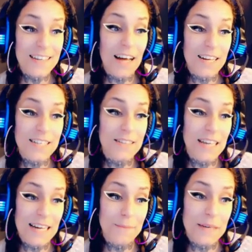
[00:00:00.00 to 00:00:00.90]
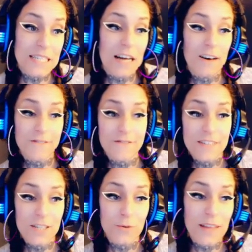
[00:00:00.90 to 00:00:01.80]
You gotta be tough
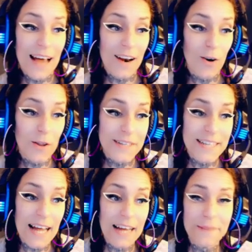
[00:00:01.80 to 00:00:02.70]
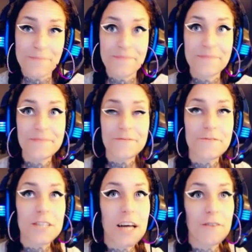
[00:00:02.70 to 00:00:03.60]
and do that all the time
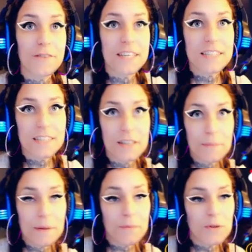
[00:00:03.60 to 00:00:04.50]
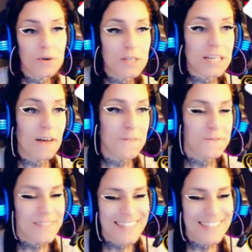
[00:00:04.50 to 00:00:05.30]
for toughness so that people know you're tough.